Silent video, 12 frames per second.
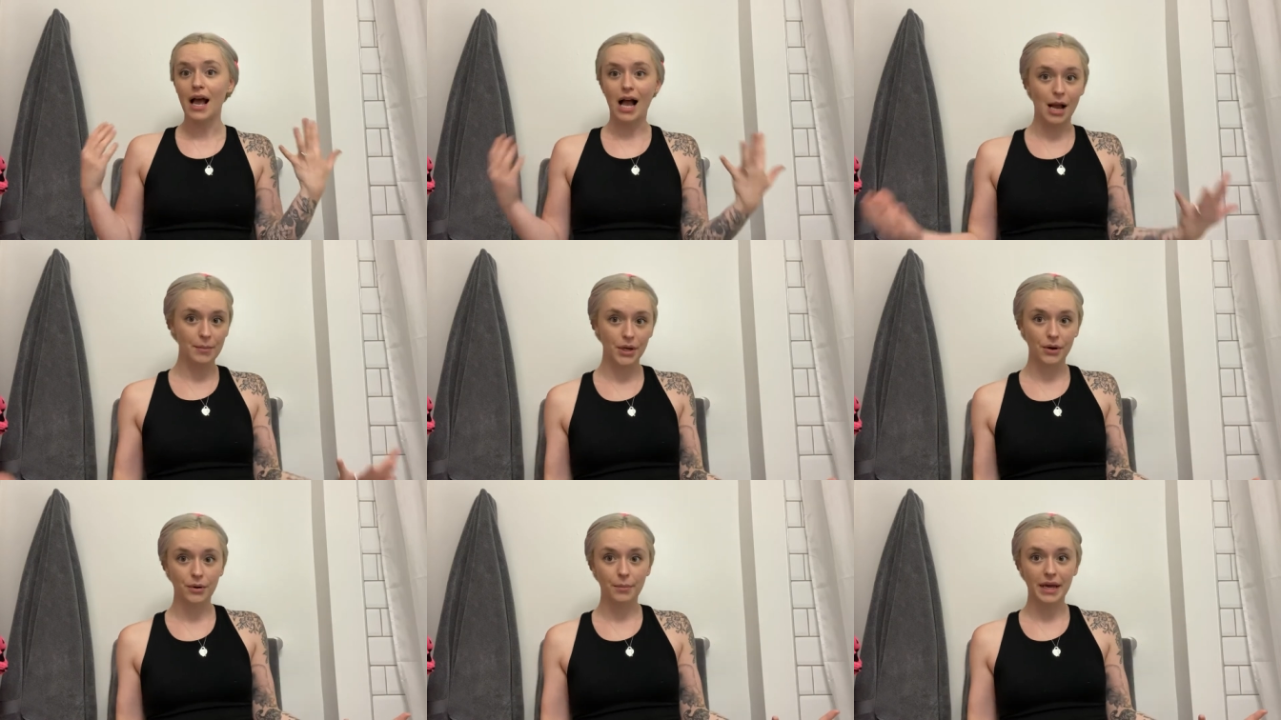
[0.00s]
I'm gonna
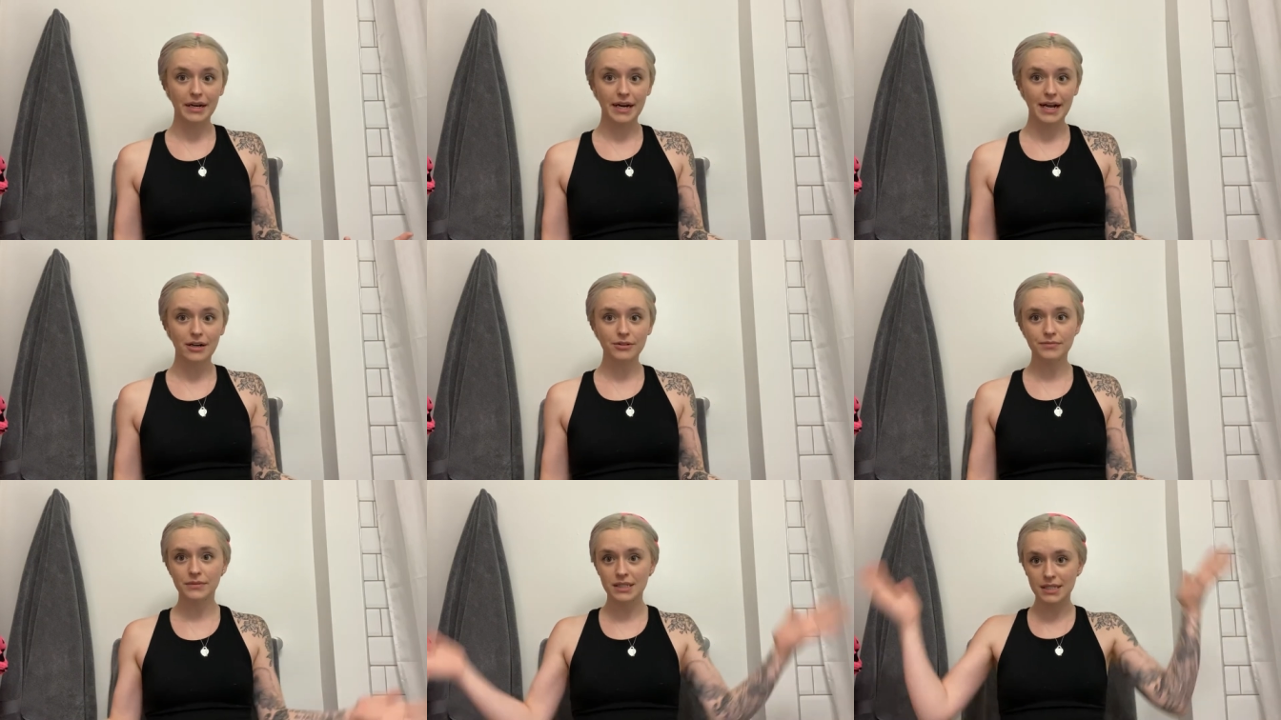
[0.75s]
go to bed now,
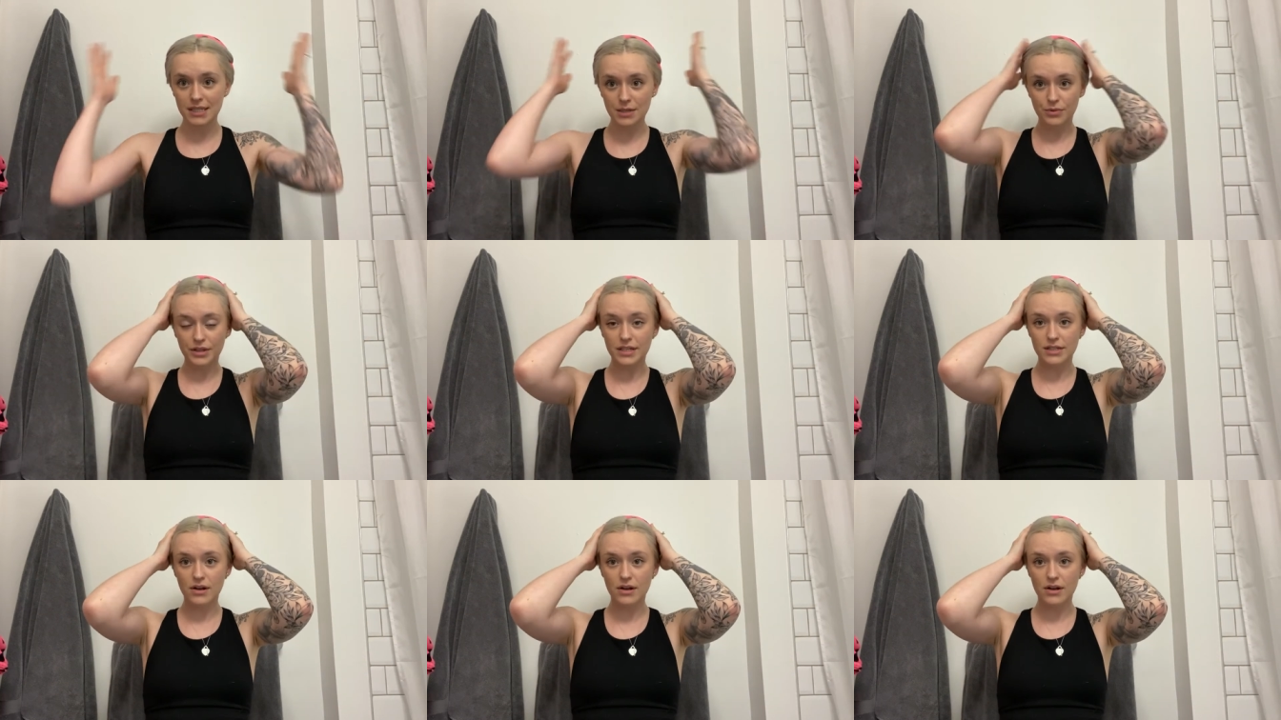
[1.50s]
sleep with this